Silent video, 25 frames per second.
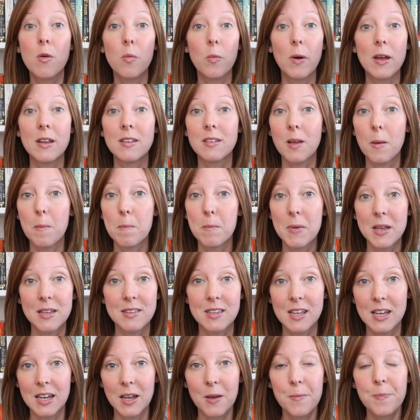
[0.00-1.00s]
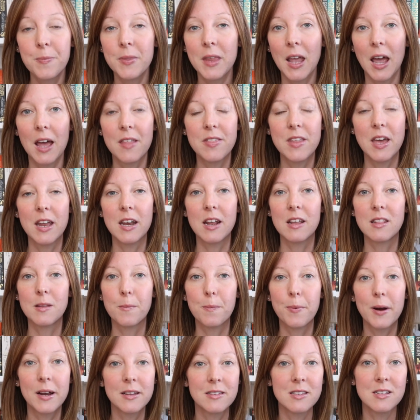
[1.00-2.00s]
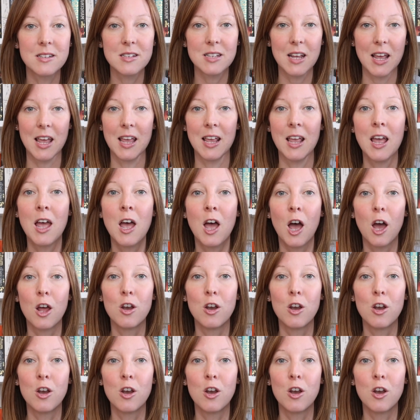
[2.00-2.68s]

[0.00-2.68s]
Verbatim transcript: went missing and then in the present day